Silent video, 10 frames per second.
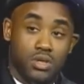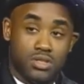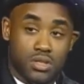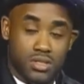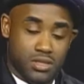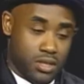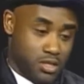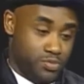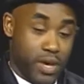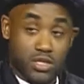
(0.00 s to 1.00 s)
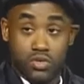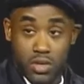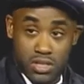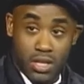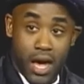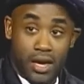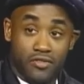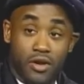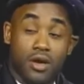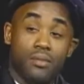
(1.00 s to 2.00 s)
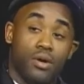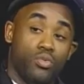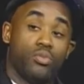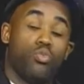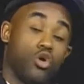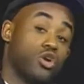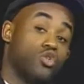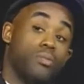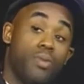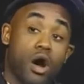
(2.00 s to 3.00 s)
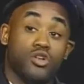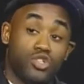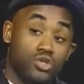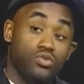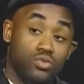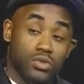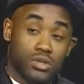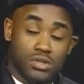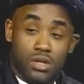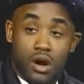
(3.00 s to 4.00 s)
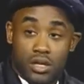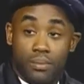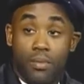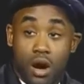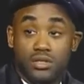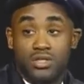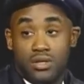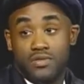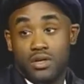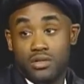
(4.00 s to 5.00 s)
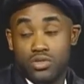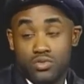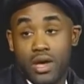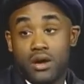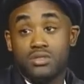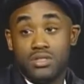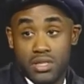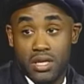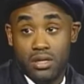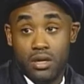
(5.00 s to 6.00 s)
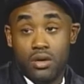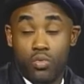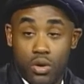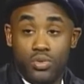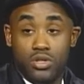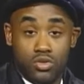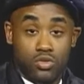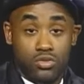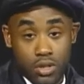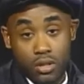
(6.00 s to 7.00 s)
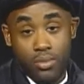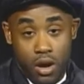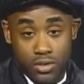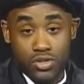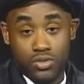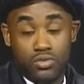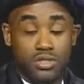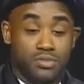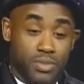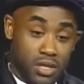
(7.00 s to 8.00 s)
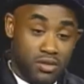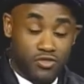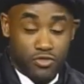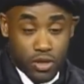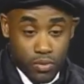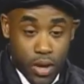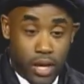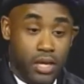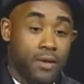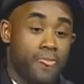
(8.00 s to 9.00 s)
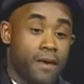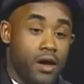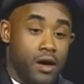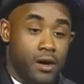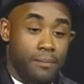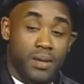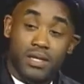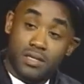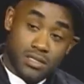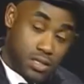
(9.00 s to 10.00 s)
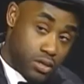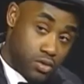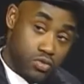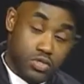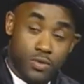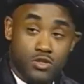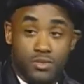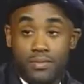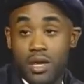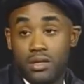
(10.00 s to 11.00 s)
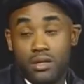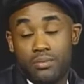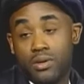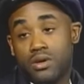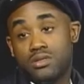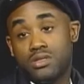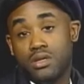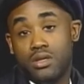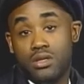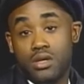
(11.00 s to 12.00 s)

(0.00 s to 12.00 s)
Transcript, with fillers: It's, it's, it's based on his life, mm-hmm. but we're working on part two starting in March of uh, 2010. What We Do, part two, it's me, Freeway, mm -hmm. uh, Beanie Sigel, supposed to be making an appearance in it.